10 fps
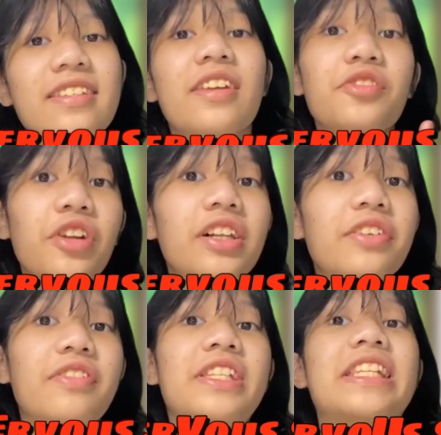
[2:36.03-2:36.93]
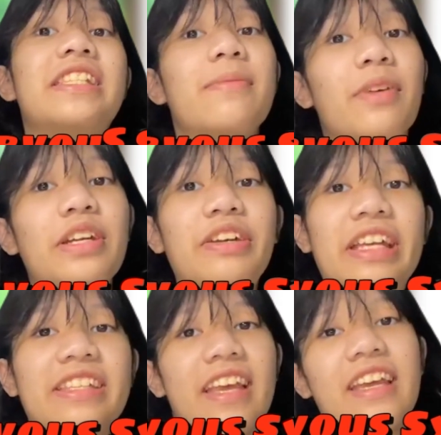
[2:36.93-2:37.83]
central nervous system, or you
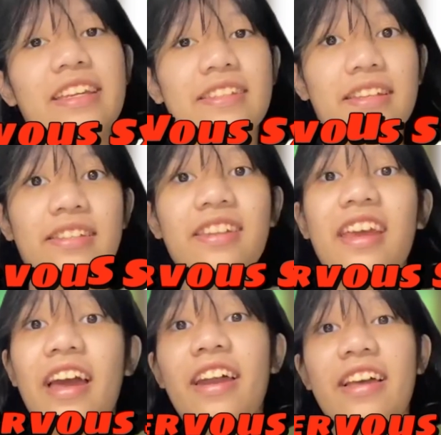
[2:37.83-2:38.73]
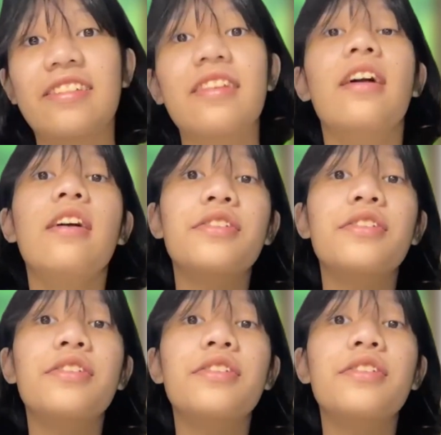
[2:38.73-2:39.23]
can say is a CNS.